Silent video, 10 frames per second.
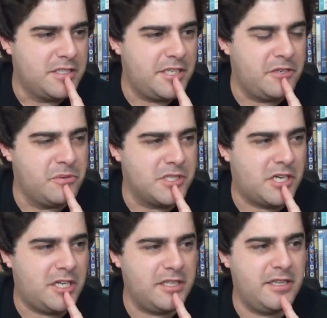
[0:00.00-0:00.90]
who was
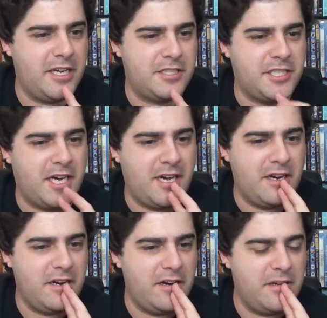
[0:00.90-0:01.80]
all in that
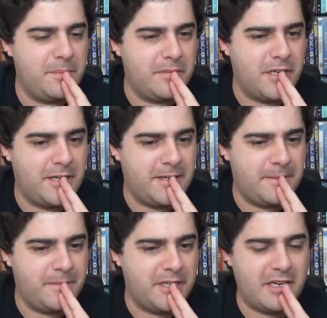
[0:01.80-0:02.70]
shot.
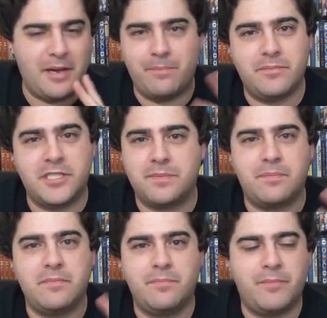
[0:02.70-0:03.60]
I just
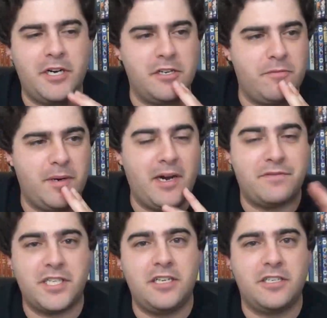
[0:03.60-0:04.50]
barely remember. I've
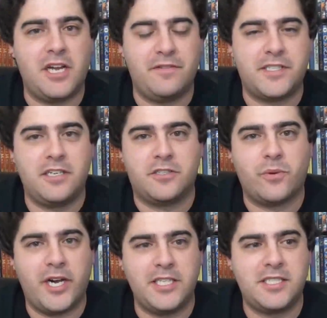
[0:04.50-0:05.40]
seen it
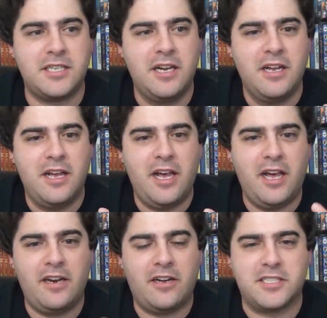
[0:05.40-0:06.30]
twice,
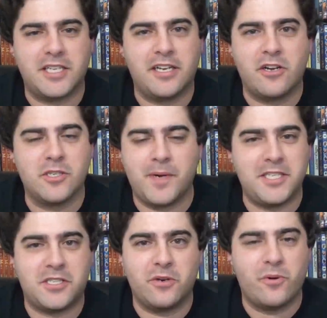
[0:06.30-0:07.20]
and honestly, it goes by
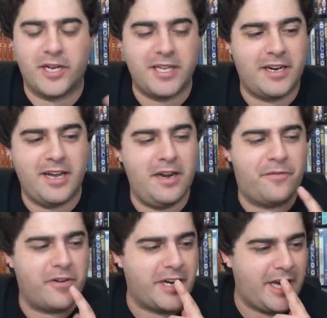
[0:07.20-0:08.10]
so quick that I kind of
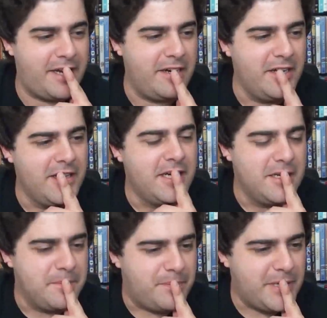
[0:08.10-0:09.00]
forget.
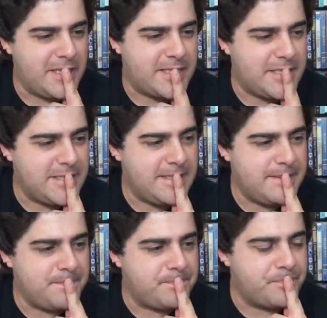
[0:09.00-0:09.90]
But
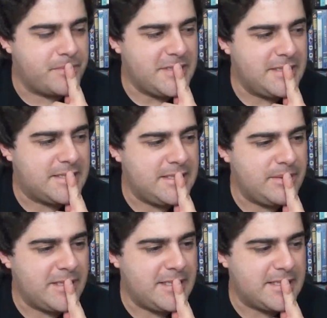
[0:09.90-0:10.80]
let's see
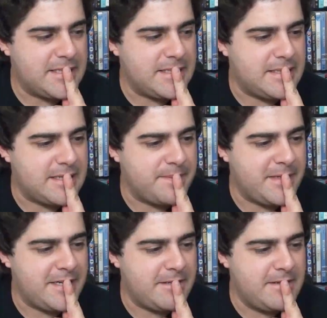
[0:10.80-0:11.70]
what else to talk
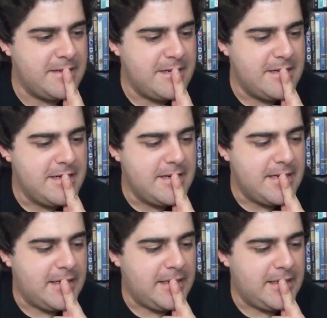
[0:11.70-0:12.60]
about.
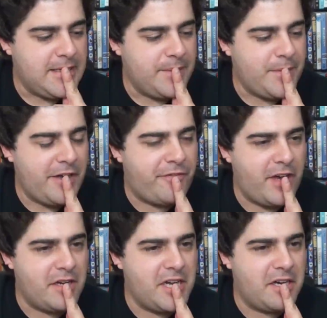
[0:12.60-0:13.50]
I
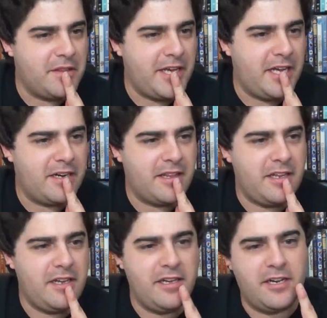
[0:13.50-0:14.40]
found out that
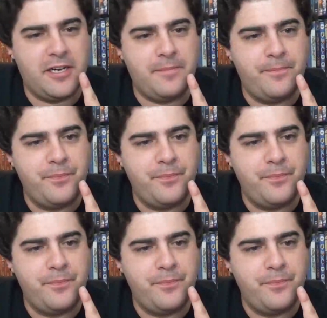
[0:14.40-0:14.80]
the